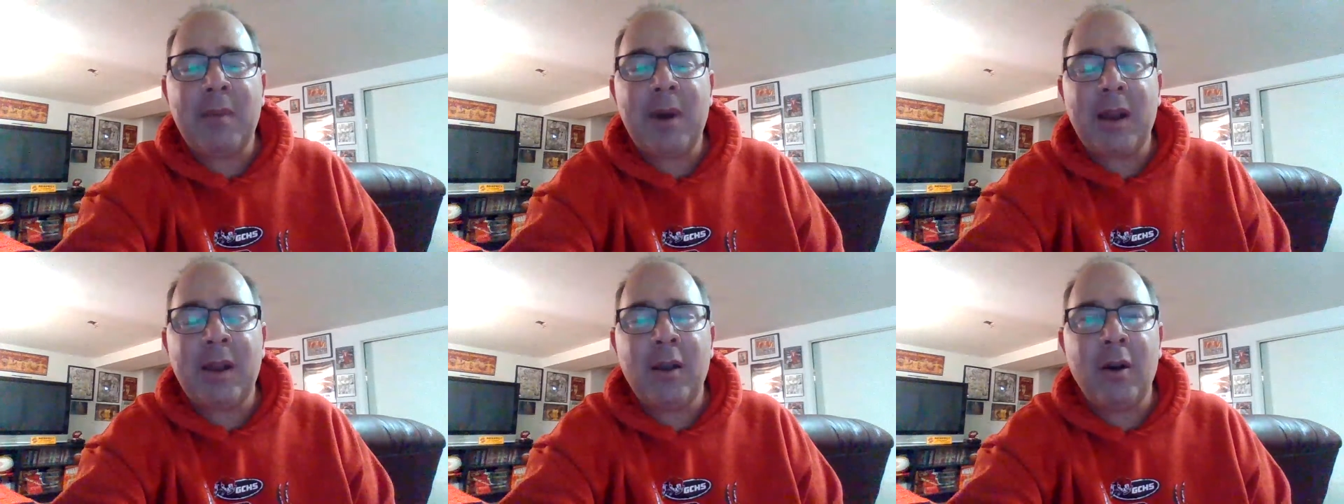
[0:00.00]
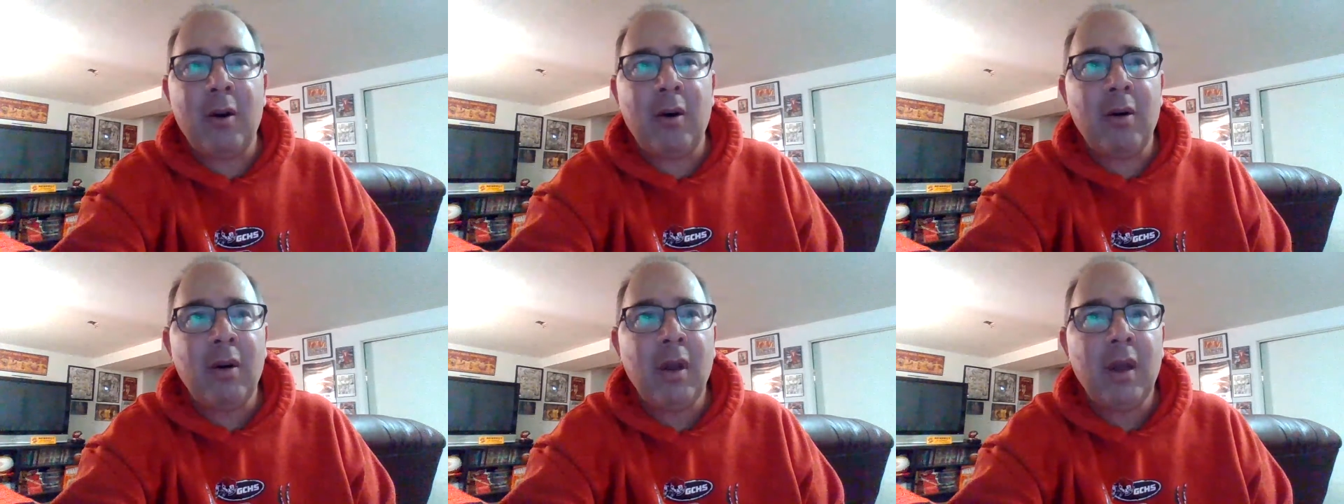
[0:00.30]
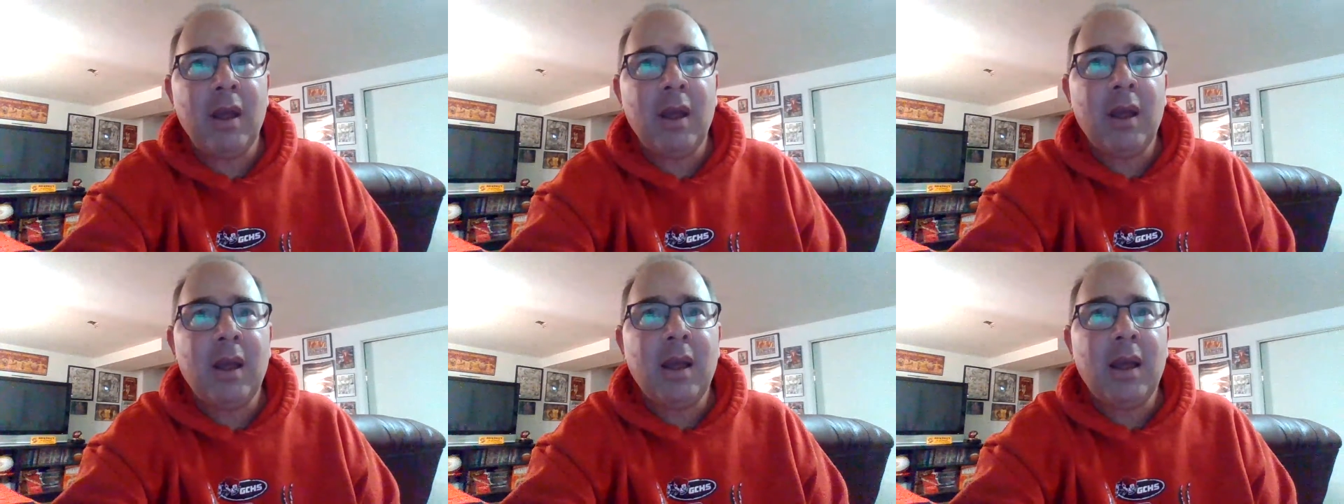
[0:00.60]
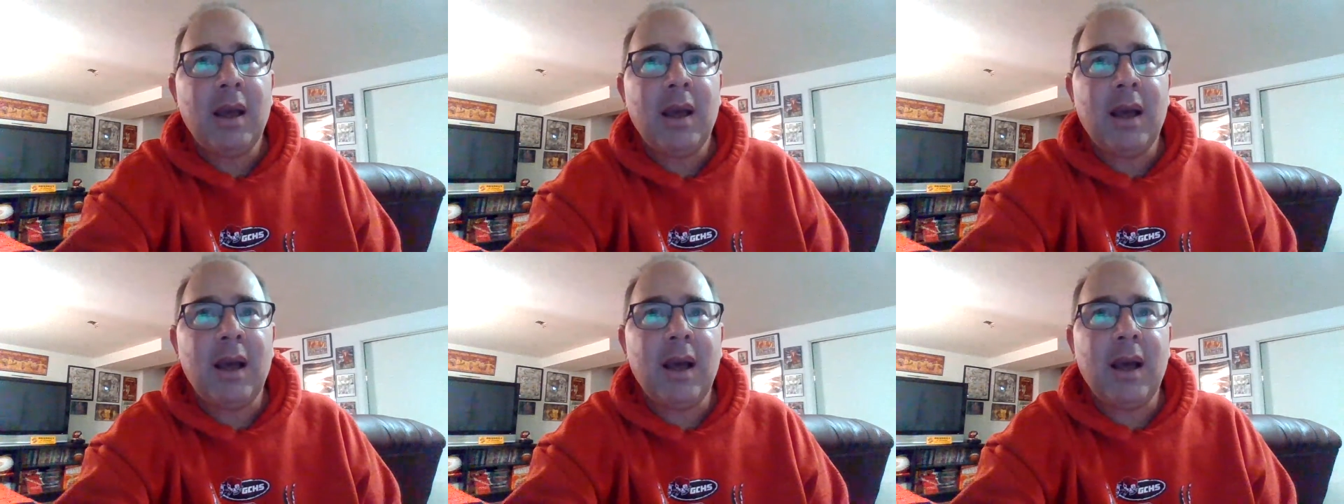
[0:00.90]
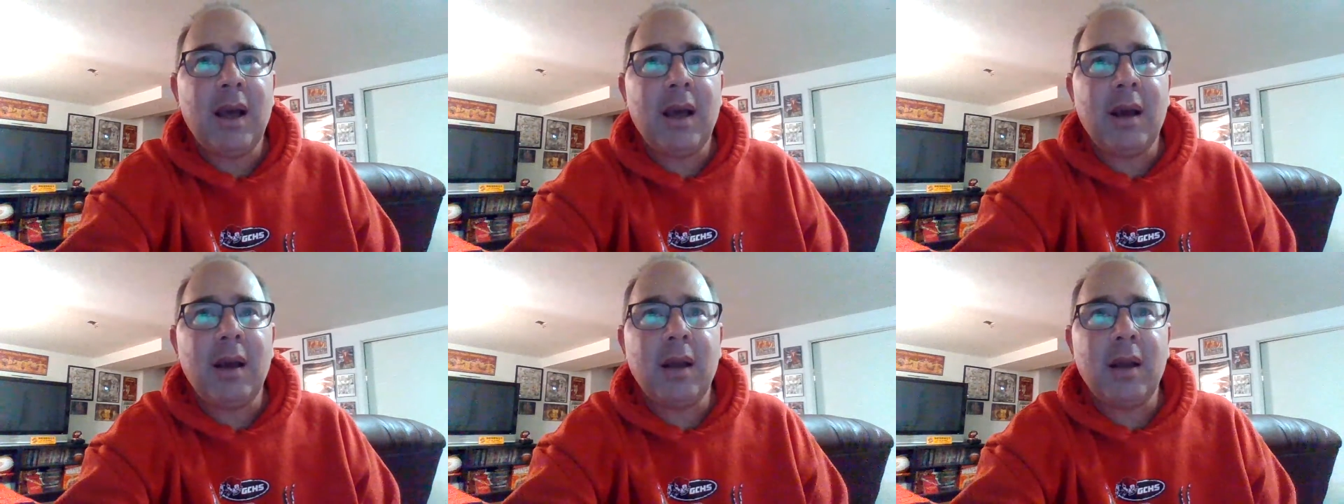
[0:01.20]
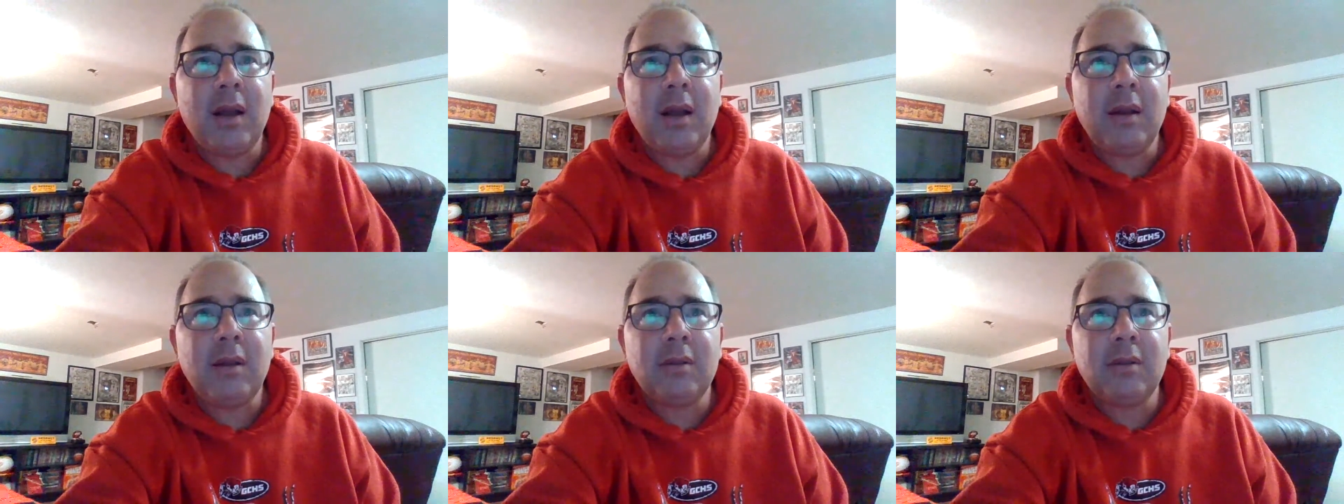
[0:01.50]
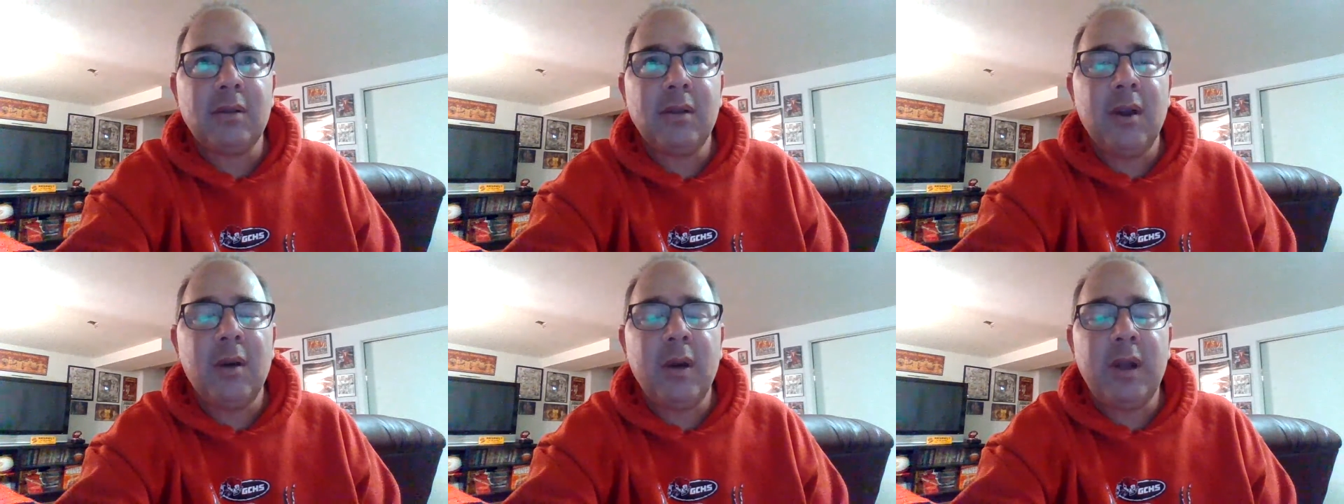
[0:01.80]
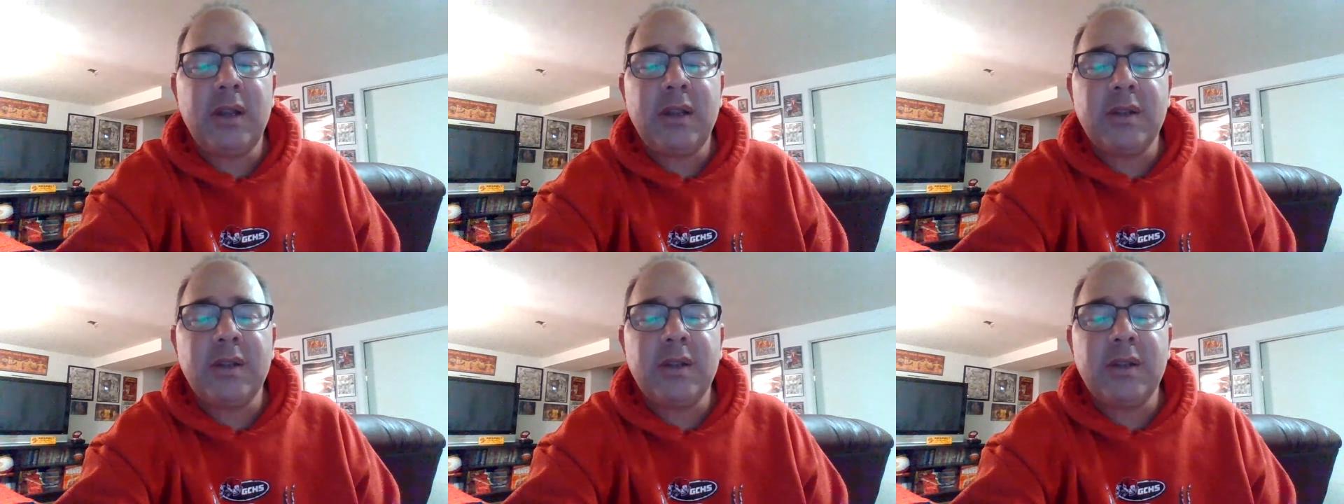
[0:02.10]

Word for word: I know uh, going